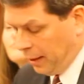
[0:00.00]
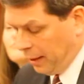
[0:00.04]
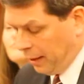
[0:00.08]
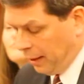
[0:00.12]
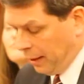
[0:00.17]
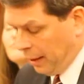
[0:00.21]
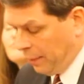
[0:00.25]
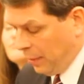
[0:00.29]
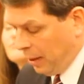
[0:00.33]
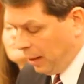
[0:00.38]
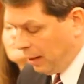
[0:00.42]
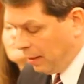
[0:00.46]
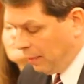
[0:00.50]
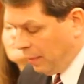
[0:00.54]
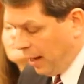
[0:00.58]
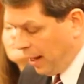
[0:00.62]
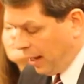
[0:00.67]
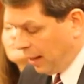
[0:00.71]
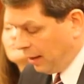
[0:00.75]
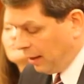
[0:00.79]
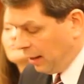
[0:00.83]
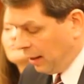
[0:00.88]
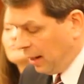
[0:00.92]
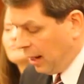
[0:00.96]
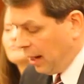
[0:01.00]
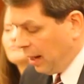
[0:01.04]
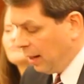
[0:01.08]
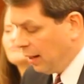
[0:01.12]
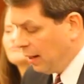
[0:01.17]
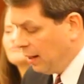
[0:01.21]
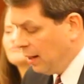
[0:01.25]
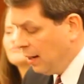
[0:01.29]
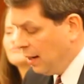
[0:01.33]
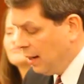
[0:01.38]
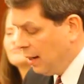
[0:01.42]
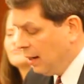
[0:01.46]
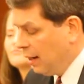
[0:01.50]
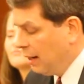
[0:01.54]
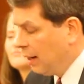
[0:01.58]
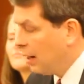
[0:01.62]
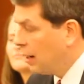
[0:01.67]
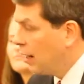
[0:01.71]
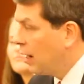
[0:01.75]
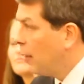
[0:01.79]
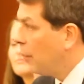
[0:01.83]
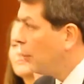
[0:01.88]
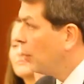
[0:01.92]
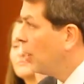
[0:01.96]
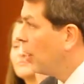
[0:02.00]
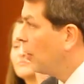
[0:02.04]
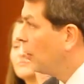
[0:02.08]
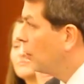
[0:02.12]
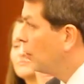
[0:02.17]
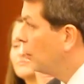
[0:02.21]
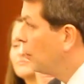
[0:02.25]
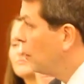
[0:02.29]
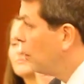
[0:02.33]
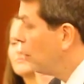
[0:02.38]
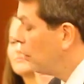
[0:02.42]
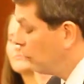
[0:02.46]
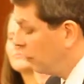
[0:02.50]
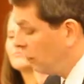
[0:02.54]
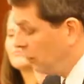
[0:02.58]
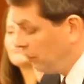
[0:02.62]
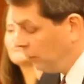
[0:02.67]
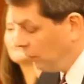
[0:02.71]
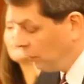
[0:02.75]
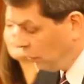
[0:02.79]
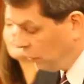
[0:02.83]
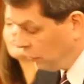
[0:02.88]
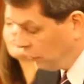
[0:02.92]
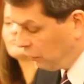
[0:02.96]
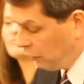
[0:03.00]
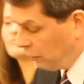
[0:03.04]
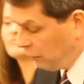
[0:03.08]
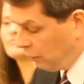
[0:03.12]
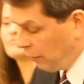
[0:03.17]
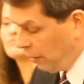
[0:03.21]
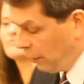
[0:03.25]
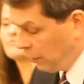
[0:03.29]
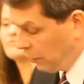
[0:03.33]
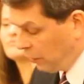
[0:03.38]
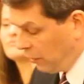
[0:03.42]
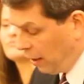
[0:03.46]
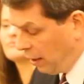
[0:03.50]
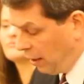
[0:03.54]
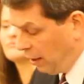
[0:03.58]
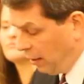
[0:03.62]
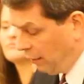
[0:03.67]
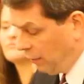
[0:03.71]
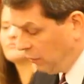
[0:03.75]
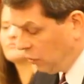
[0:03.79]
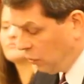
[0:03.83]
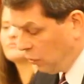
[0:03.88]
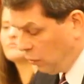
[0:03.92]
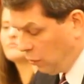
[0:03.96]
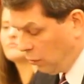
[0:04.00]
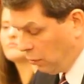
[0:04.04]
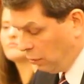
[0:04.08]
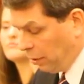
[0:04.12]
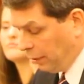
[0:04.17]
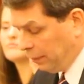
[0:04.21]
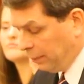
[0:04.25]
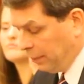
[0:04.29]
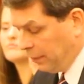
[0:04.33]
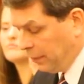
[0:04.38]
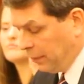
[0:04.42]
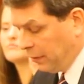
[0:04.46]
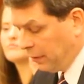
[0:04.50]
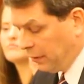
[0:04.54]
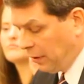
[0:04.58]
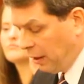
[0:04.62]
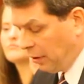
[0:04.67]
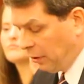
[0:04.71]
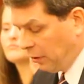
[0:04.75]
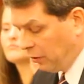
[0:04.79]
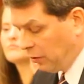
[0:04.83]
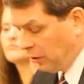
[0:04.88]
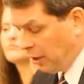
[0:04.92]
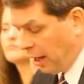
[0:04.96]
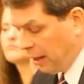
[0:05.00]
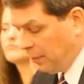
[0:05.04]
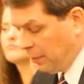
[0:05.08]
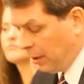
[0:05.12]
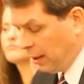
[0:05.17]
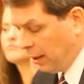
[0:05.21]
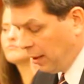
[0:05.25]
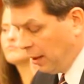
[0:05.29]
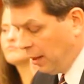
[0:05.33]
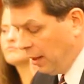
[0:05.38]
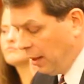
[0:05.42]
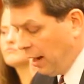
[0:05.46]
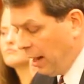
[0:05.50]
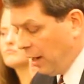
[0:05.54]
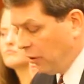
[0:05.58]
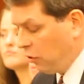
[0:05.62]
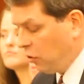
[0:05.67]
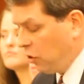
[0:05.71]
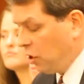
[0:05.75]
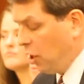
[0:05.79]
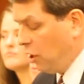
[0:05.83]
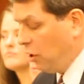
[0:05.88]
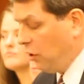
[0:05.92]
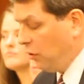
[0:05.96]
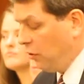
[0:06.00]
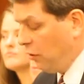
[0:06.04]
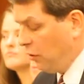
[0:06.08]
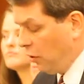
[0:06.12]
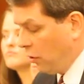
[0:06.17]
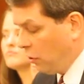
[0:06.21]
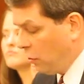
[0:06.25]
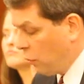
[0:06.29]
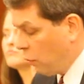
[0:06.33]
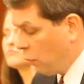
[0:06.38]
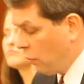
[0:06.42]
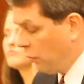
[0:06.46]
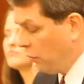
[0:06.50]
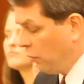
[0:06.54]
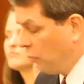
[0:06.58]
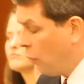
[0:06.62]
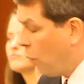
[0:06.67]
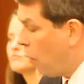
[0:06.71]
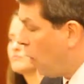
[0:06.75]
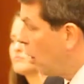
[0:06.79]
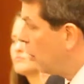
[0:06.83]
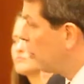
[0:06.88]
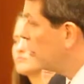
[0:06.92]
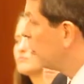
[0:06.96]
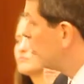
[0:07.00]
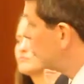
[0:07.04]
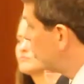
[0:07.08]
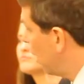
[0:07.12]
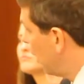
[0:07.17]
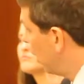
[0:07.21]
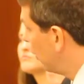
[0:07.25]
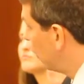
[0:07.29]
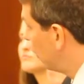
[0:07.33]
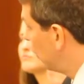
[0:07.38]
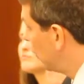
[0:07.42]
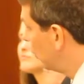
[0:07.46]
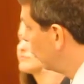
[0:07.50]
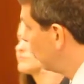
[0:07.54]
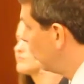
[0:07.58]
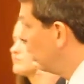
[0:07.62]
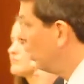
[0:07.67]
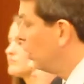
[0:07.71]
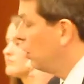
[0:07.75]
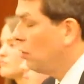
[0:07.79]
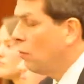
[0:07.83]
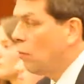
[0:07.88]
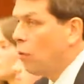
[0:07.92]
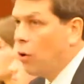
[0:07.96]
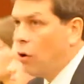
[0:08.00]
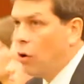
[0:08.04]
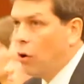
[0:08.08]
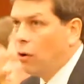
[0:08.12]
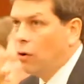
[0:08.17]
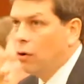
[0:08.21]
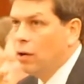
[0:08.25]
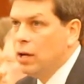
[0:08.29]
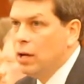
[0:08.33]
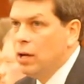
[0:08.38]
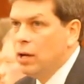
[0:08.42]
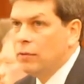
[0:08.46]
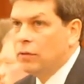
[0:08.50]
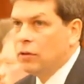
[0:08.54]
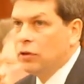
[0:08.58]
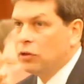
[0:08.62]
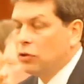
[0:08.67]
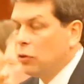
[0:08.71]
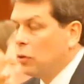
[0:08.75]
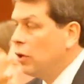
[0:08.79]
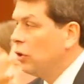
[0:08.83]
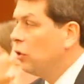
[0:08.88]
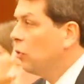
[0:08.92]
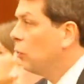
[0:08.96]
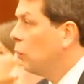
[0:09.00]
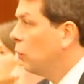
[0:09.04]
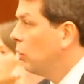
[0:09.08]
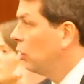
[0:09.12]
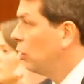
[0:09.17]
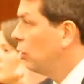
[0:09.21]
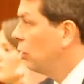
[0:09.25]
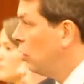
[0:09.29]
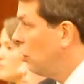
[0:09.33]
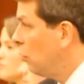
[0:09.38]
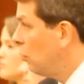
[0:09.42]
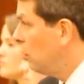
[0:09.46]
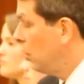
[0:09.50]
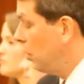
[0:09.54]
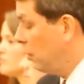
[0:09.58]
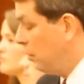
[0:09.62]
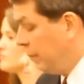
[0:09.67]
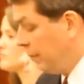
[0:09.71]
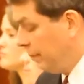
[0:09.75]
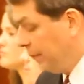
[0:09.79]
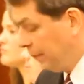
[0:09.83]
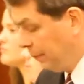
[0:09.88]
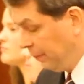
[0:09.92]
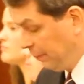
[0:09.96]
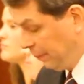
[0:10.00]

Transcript: Let me commend again a couple other folks. First, Representative Jewell and Senator Stedman as chairs of the Northern Waters Task Force. Thank you all for doing the work you do.